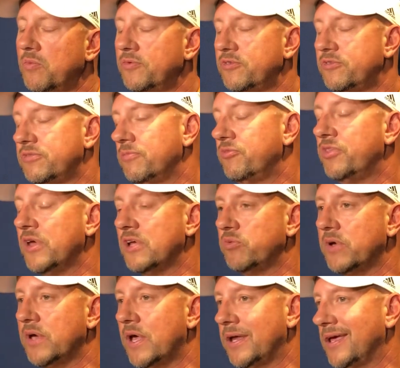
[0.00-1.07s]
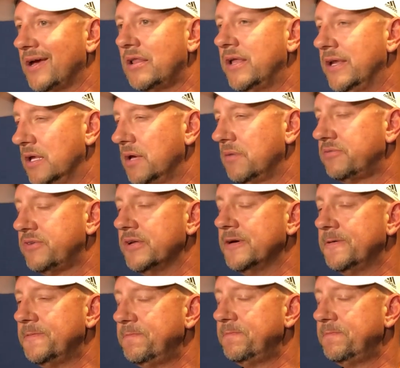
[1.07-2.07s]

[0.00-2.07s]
some things we got to get cleaned up still.